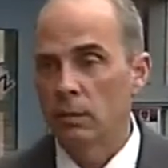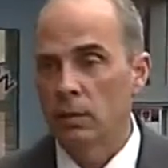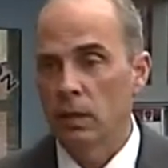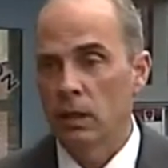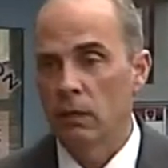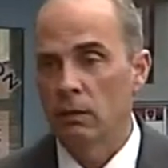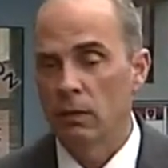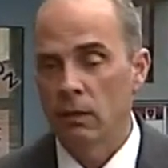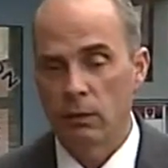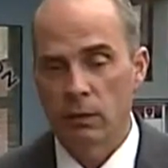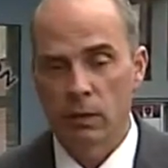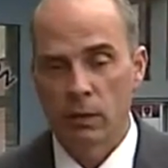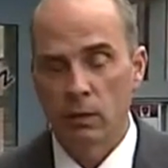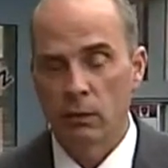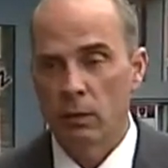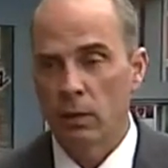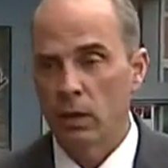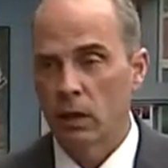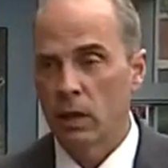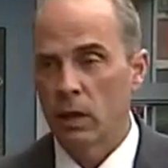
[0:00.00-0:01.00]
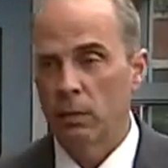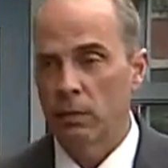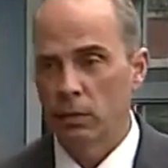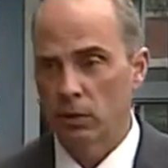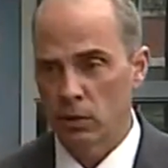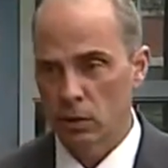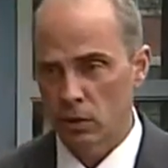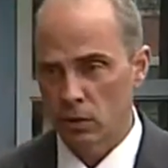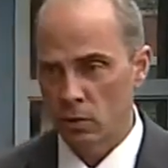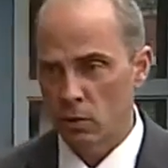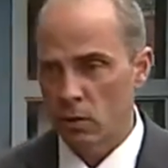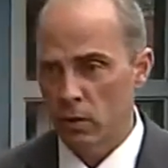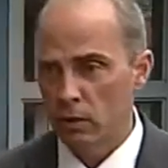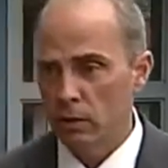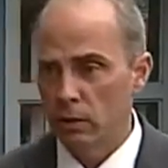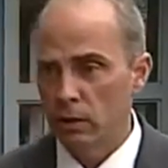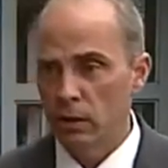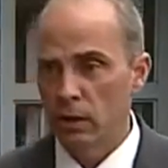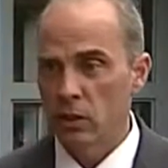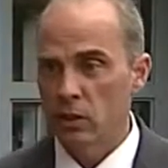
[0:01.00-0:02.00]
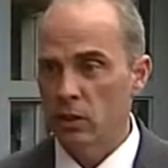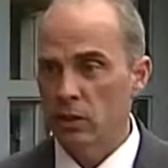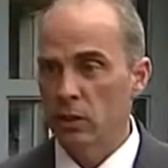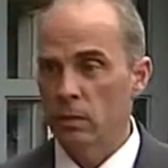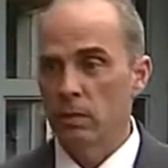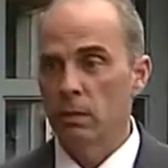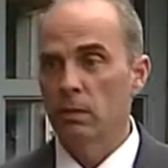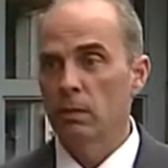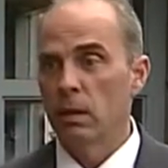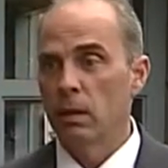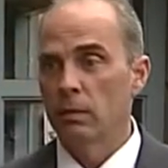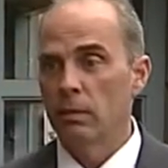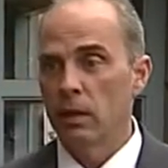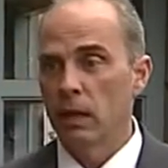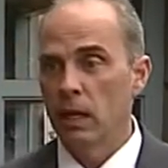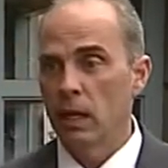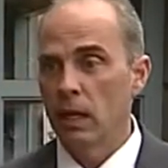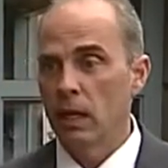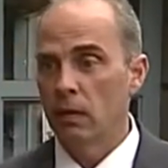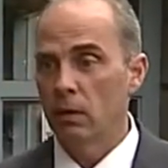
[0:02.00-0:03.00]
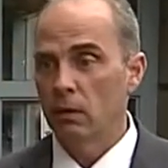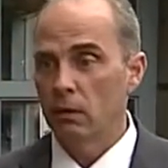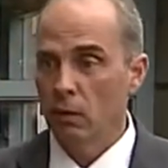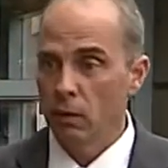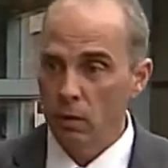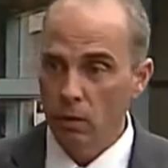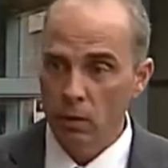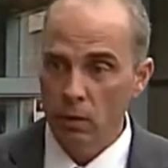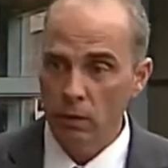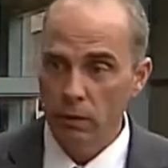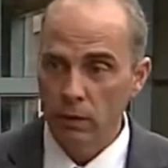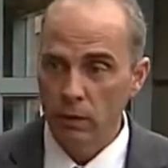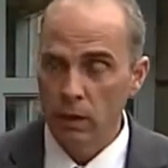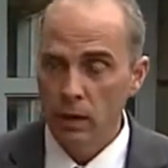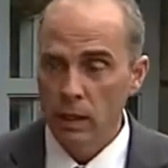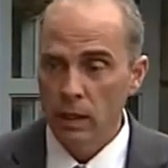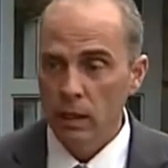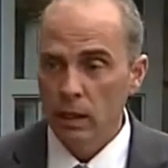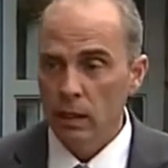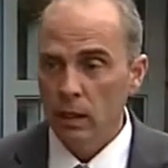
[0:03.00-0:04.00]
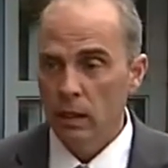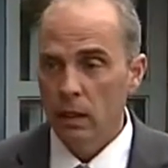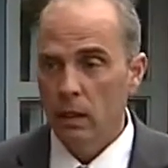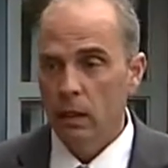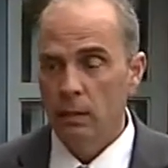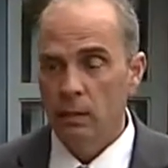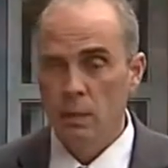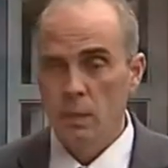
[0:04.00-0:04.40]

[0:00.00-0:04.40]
will be included in a full report to the Androscoggin District Attorney for review.